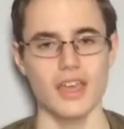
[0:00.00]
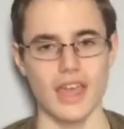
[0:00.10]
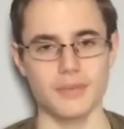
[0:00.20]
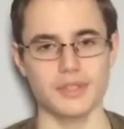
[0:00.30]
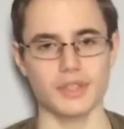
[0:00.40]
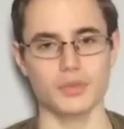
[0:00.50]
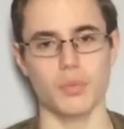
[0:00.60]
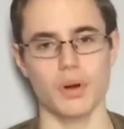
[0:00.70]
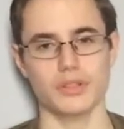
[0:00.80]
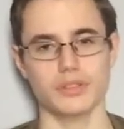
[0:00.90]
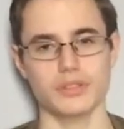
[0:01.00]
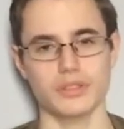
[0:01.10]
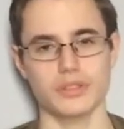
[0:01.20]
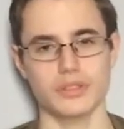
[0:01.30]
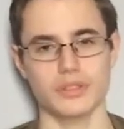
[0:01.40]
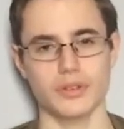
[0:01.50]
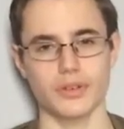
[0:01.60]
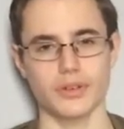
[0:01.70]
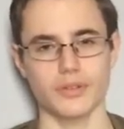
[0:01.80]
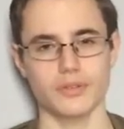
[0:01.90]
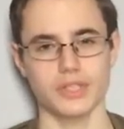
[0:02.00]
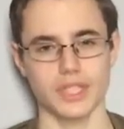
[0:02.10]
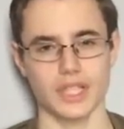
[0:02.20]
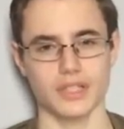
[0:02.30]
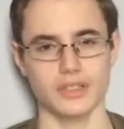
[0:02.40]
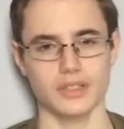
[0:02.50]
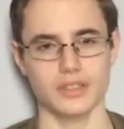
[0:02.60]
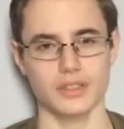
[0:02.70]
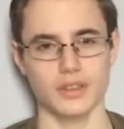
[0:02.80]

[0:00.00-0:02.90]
episodes 1 through 6.